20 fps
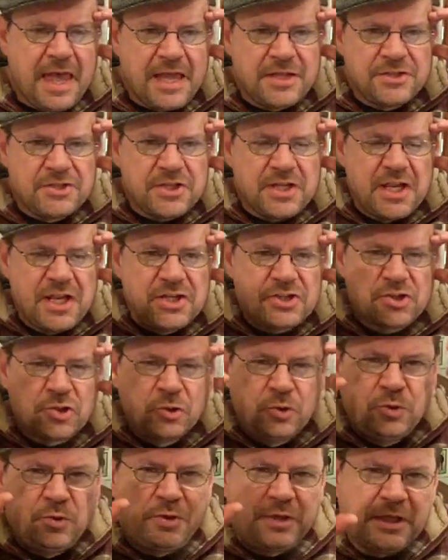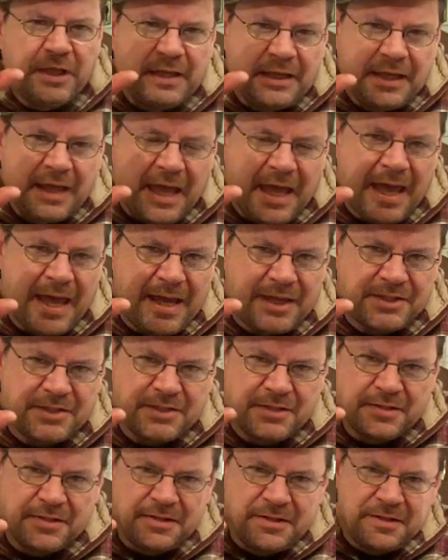And it's looking
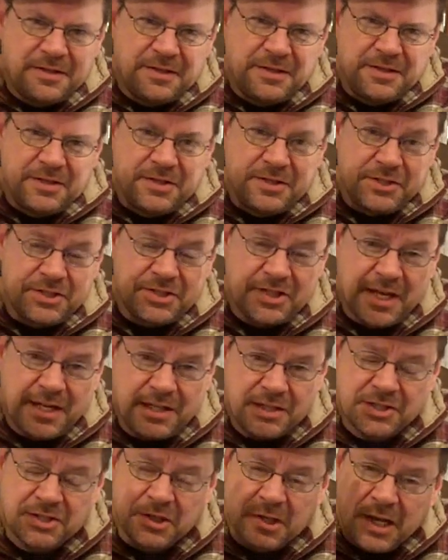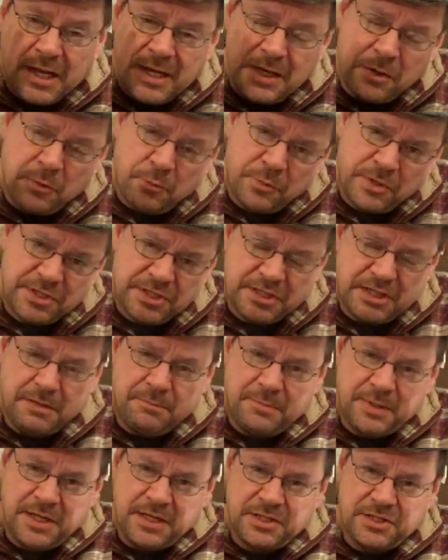at sites like
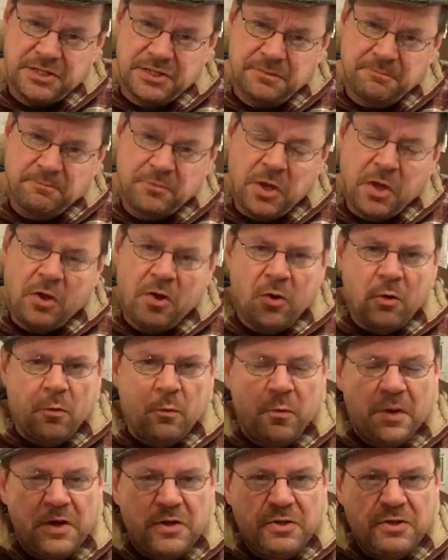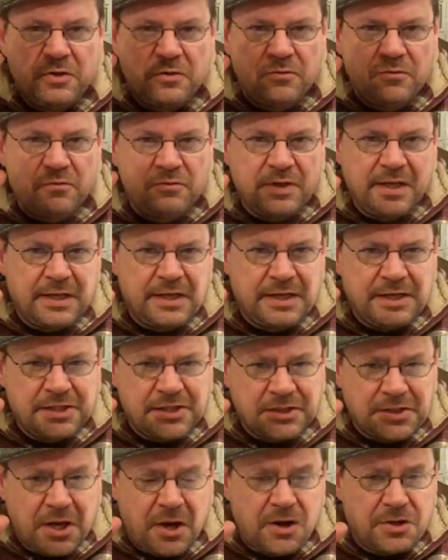WhiskyBase where you really
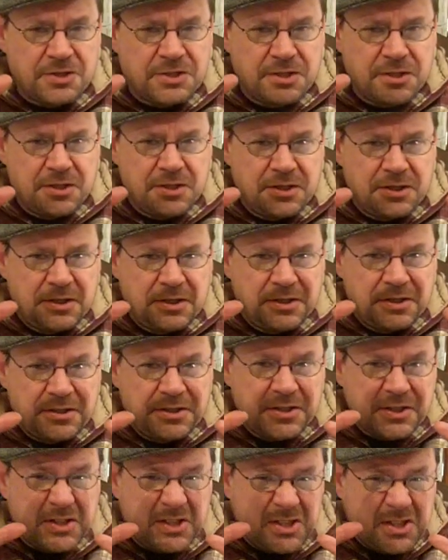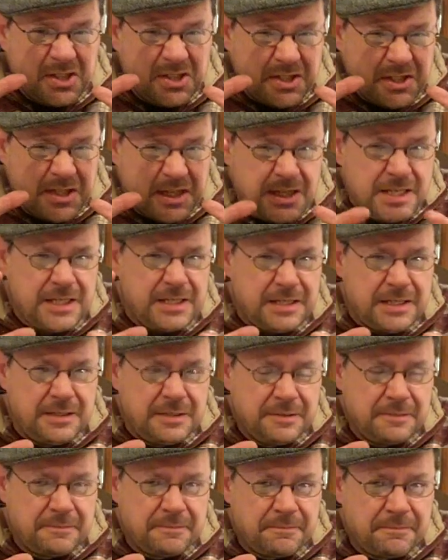start to see
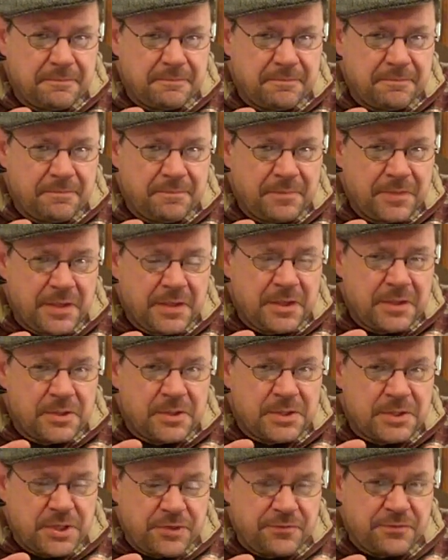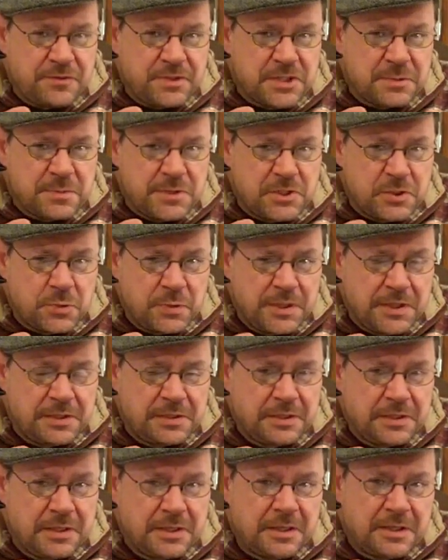the difference
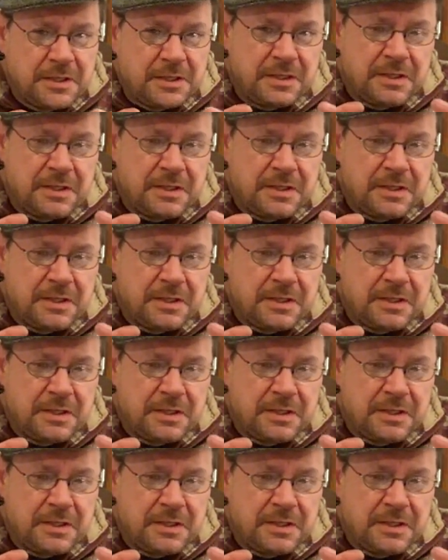between